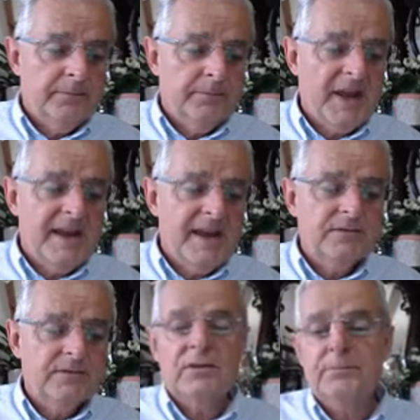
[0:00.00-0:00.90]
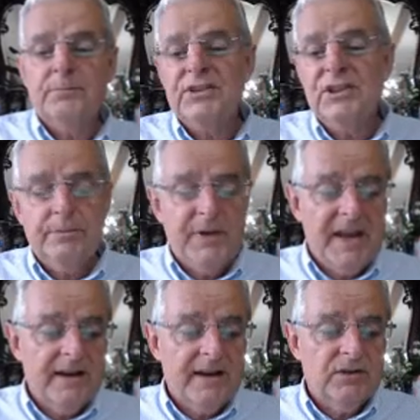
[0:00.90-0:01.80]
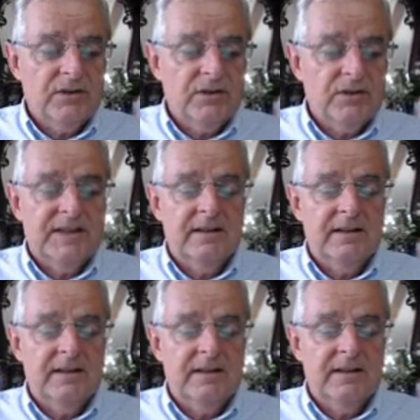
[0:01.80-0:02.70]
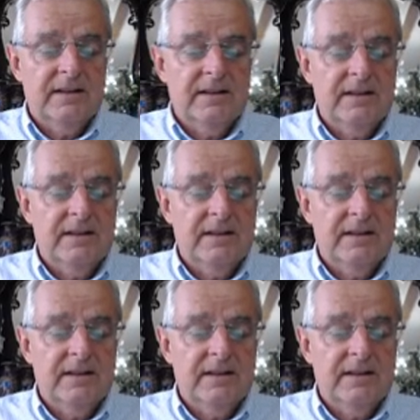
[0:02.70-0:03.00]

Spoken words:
Pound, British pound, New Zealand dollar.